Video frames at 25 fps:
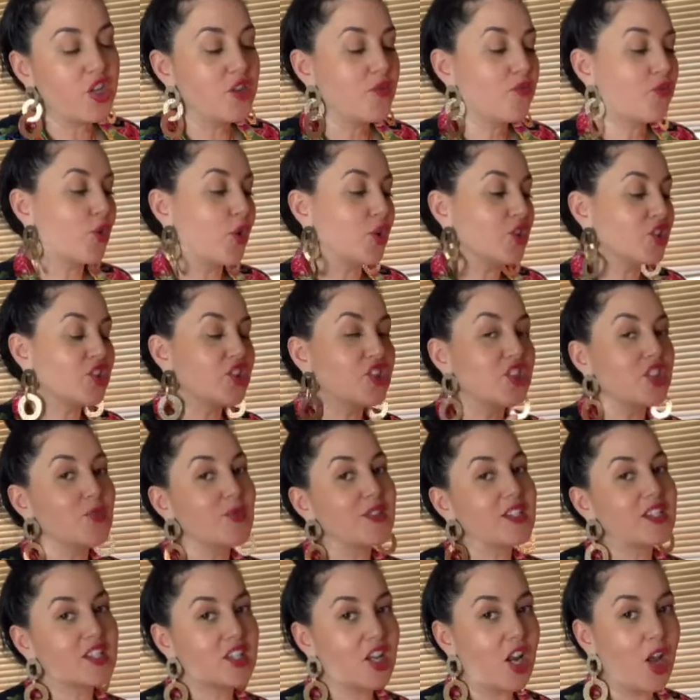got to do it
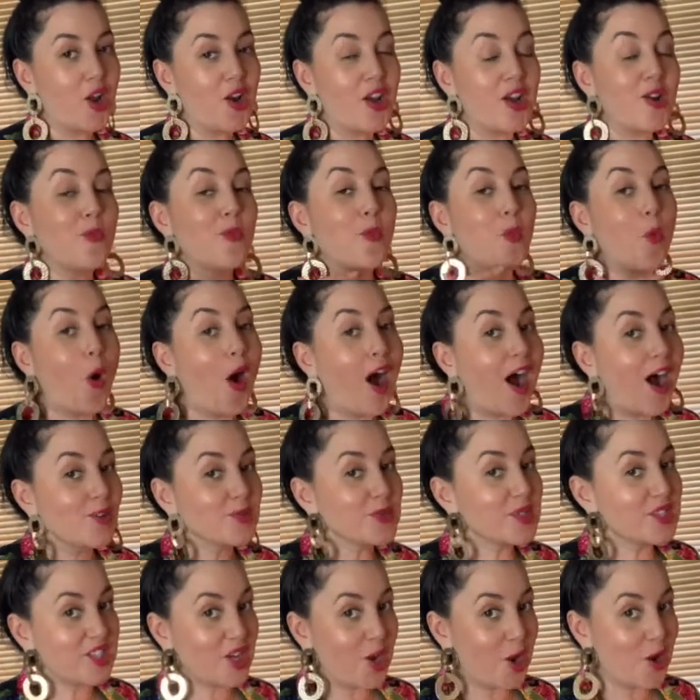slowly while
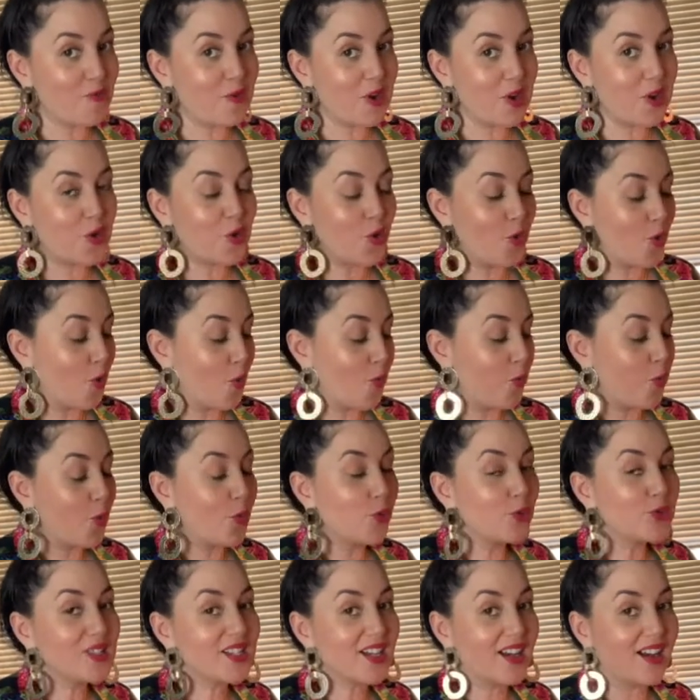stirring your
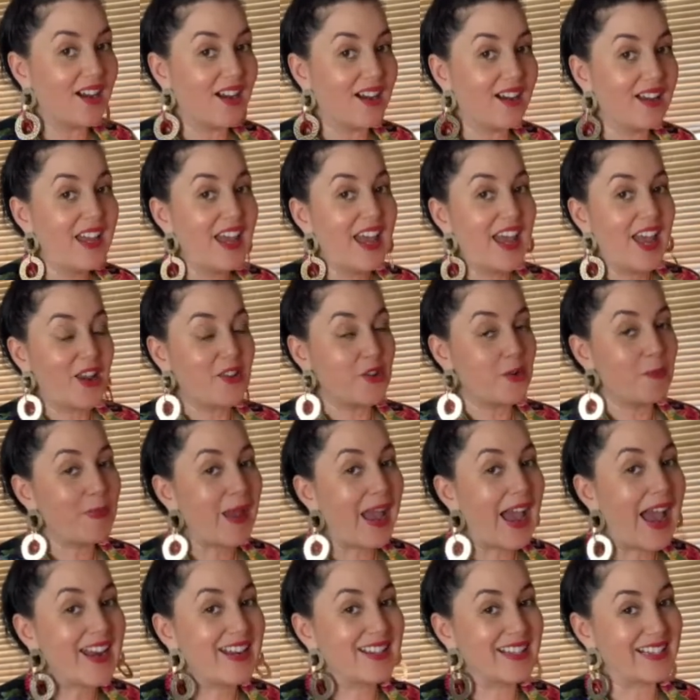water in your
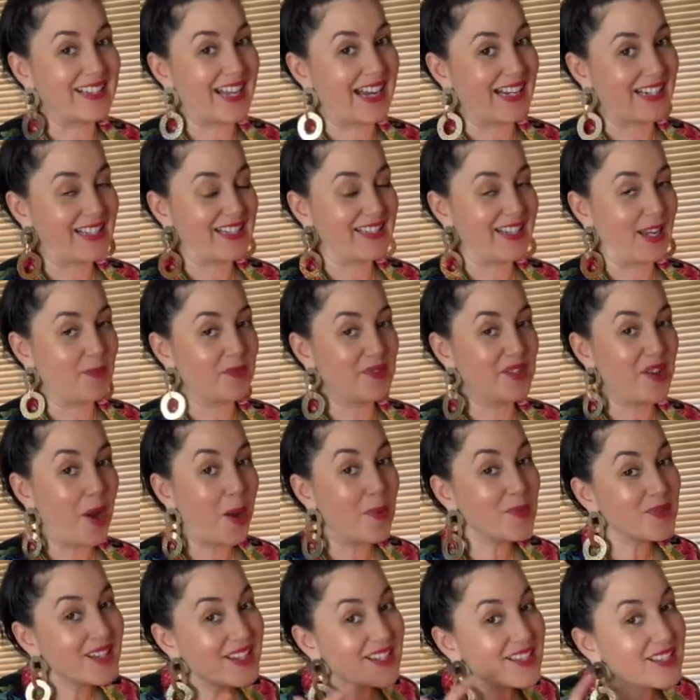pan at exactly the same time.
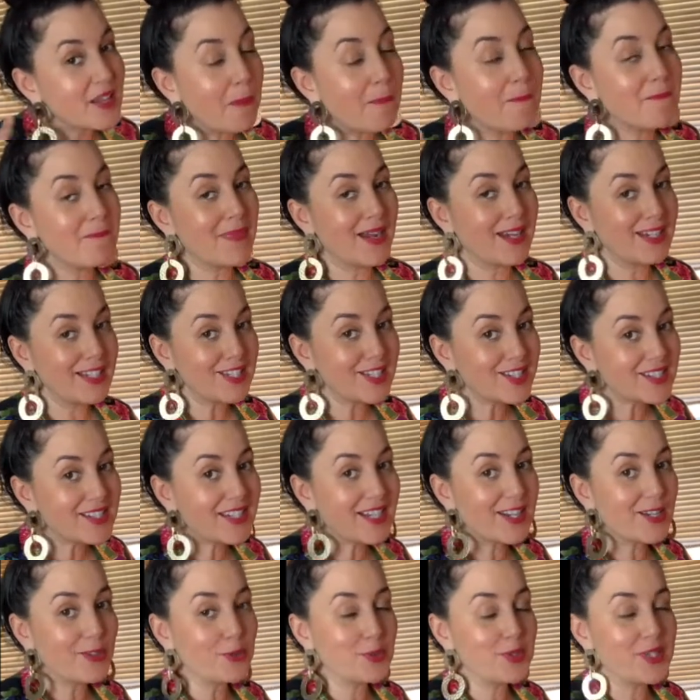So there's some major
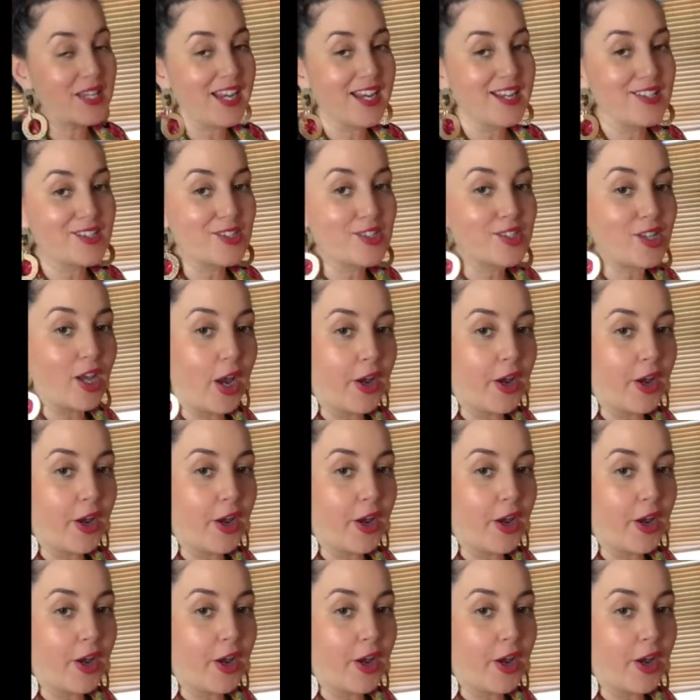skills here. So